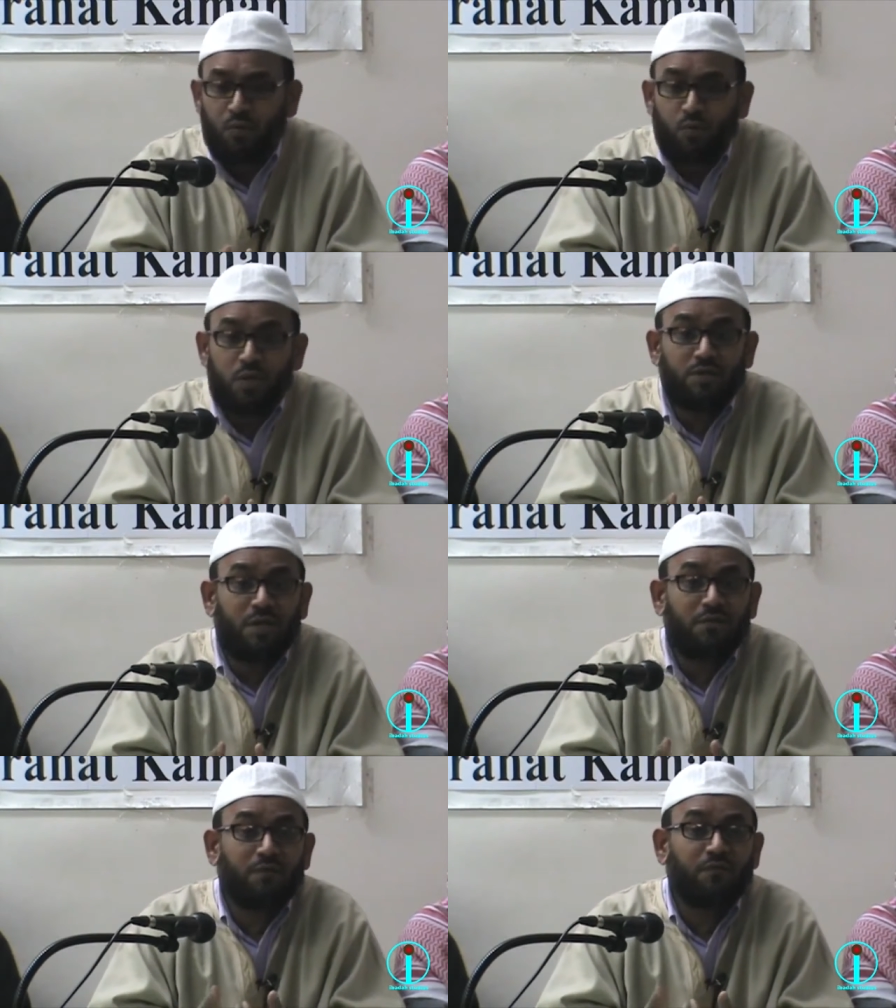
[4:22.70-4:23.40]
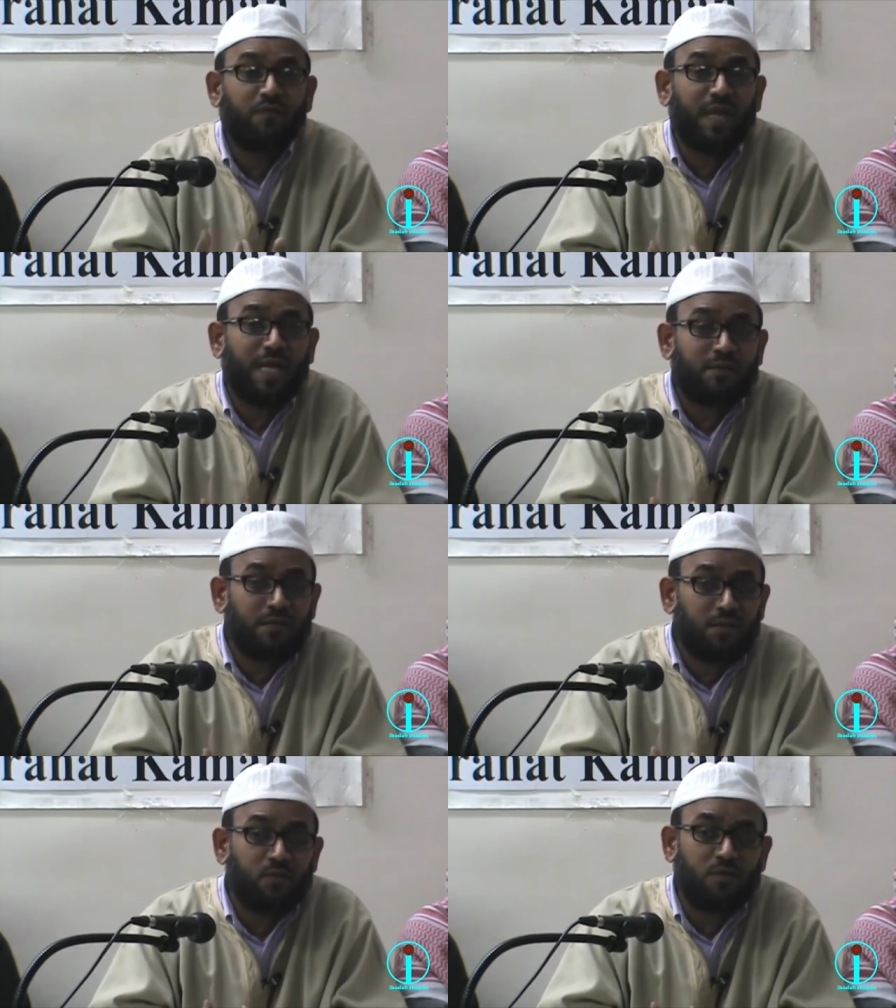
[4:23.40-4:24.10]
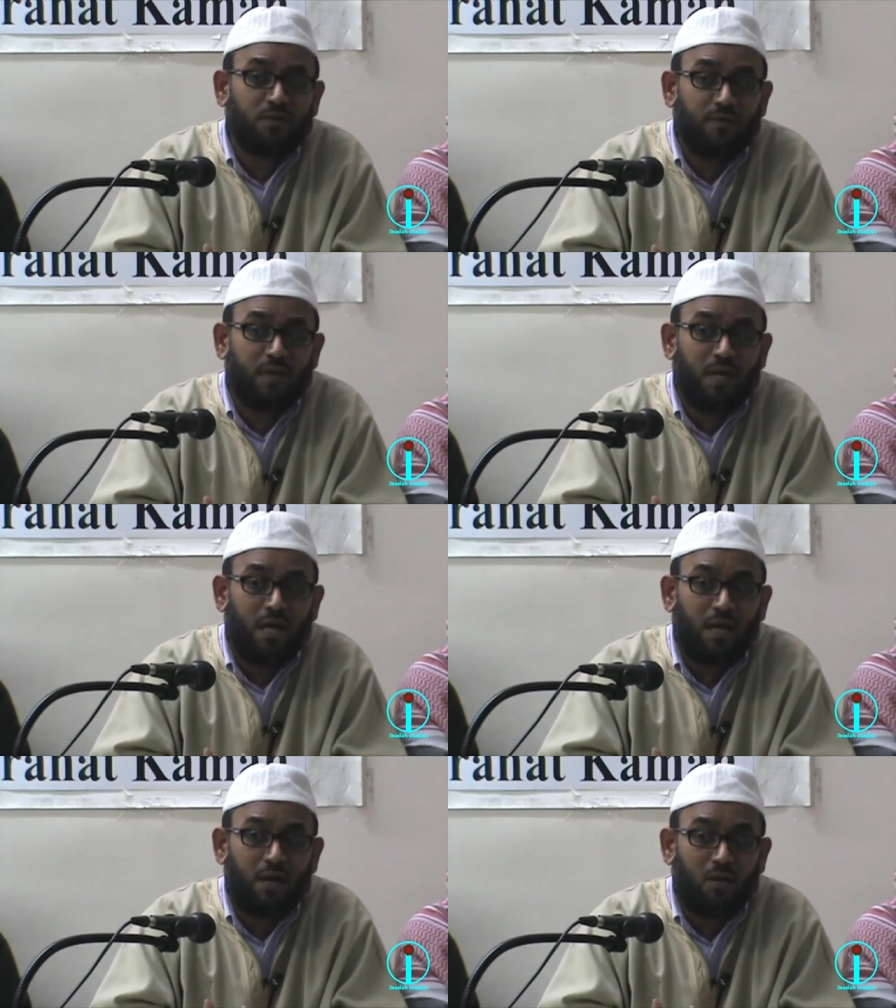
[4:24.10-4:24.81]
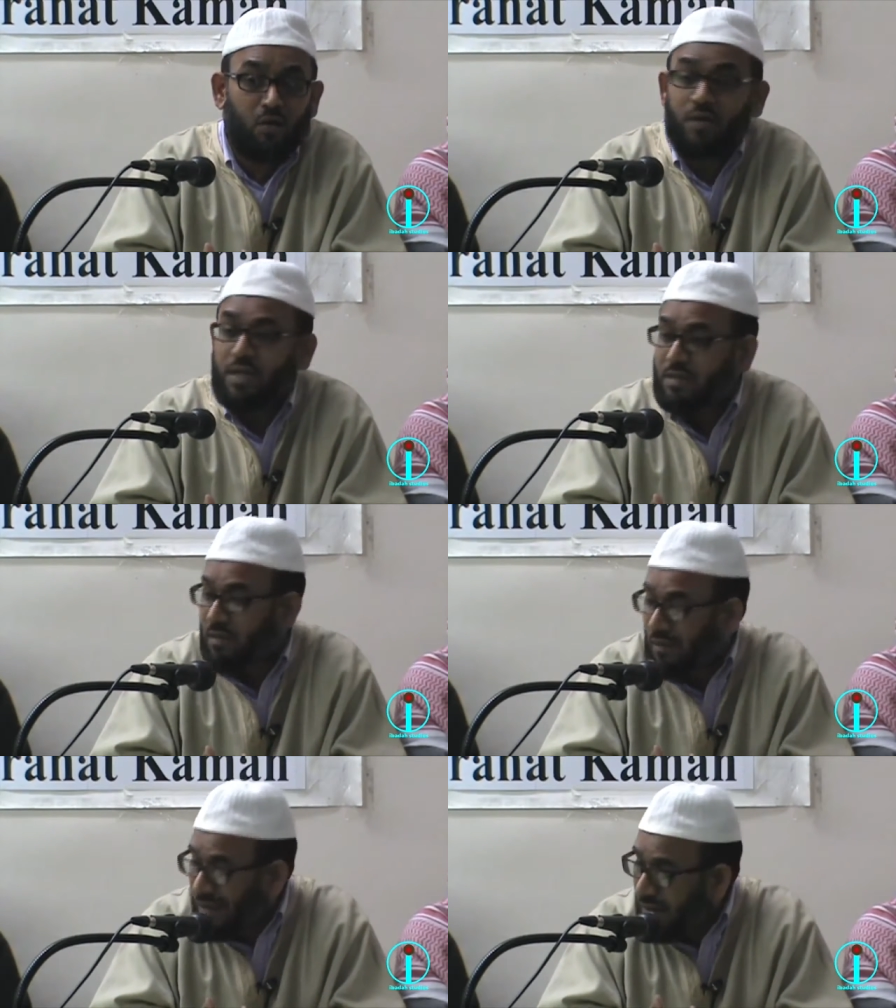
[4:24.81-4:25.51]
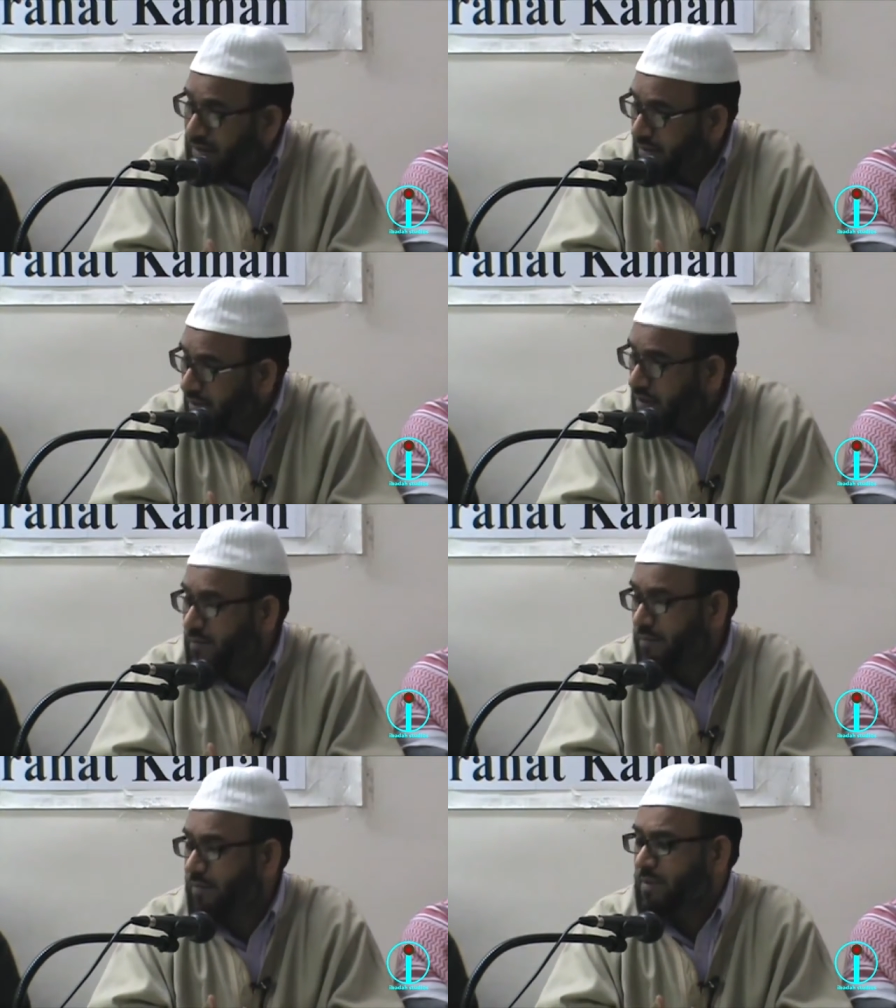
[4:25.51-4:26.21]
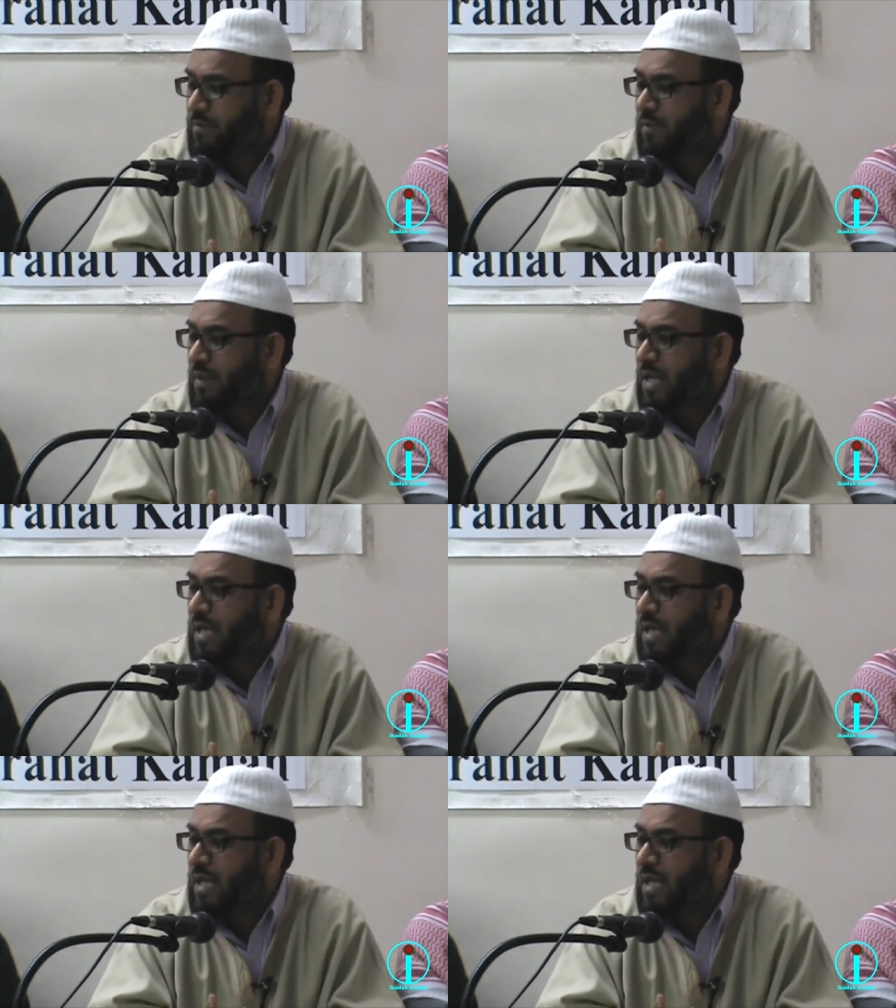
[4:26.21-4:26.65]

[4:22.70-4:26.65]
Will you not reflect on the book of Allah? Or there's a lock in the heart of the people.